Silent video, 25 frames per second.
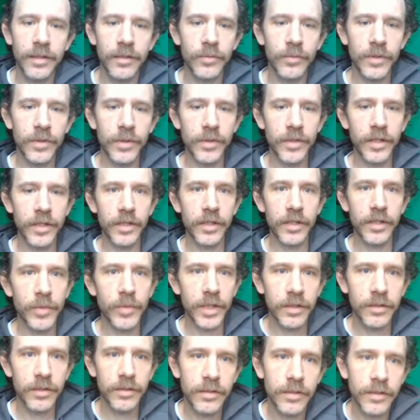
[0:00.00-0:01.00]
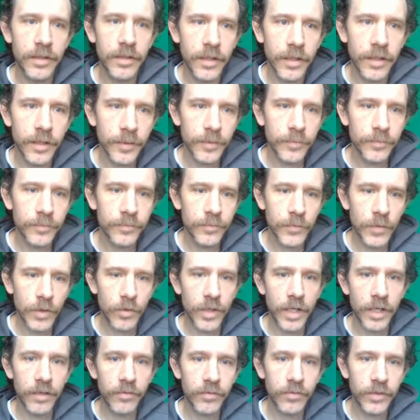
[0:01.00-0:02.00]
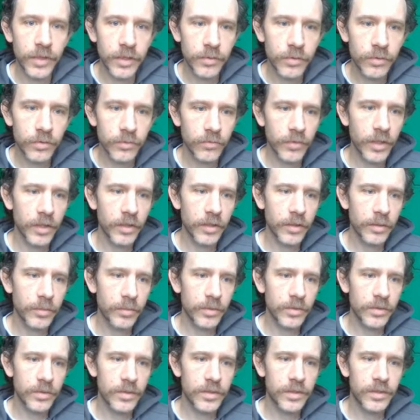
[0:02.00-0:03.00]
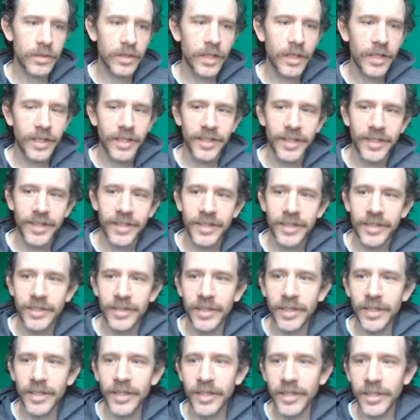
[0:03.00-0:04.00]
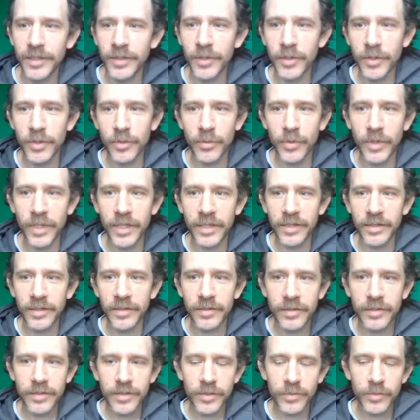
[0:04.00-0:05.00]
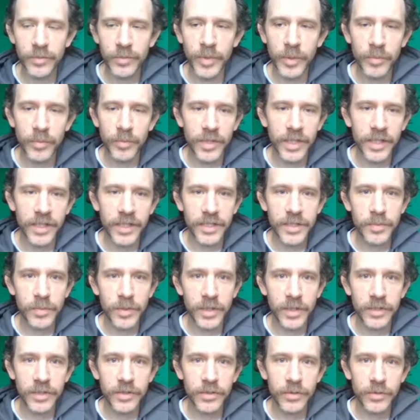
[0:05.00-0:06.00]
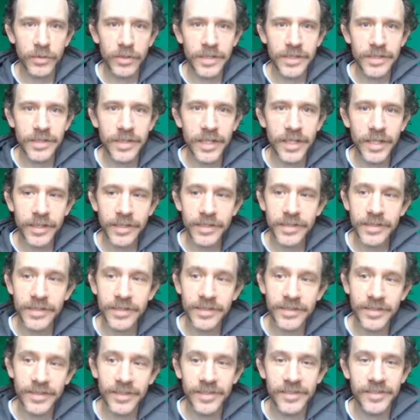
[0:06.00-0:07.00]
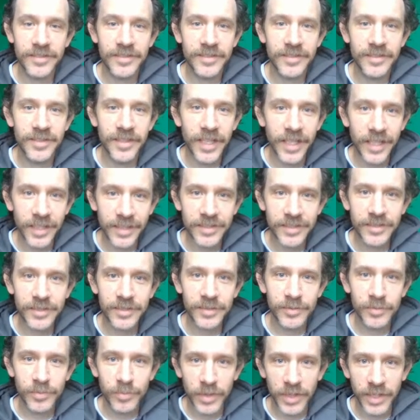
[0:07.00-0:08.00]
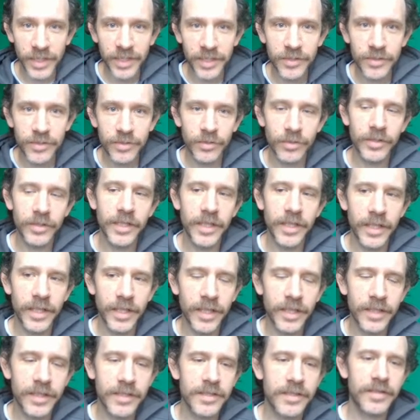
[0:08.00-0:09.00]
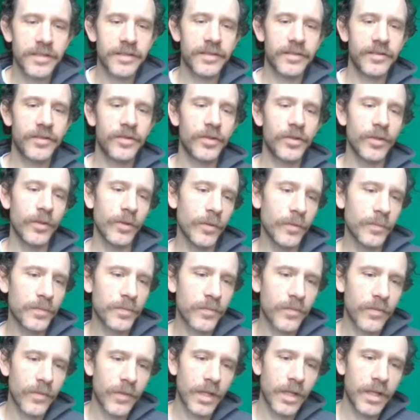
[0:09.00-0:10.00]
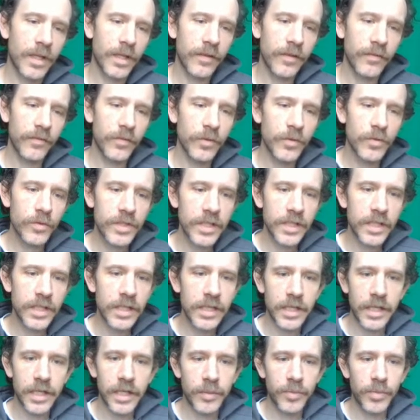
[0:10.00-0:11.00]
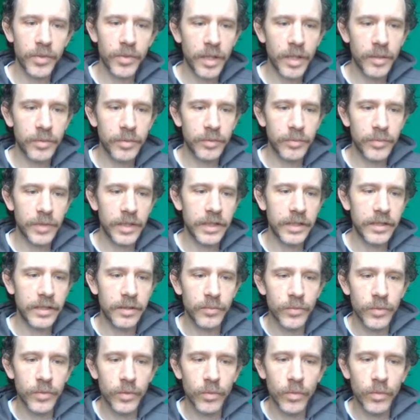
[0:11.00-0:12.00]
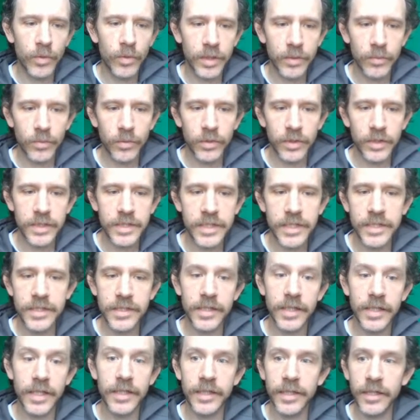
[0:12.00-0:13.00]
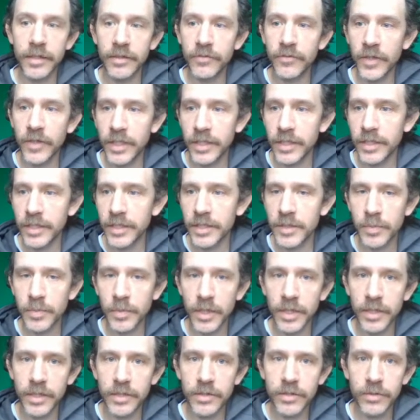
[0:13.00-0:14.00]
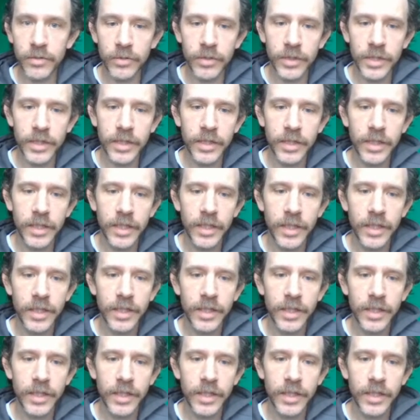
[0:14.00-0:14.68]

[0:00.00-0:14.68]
when you think about graphing two variables. Another way to remember that explanatory is X is because explanatory, X. So if you see a problem like number one where it says to identify the explanatory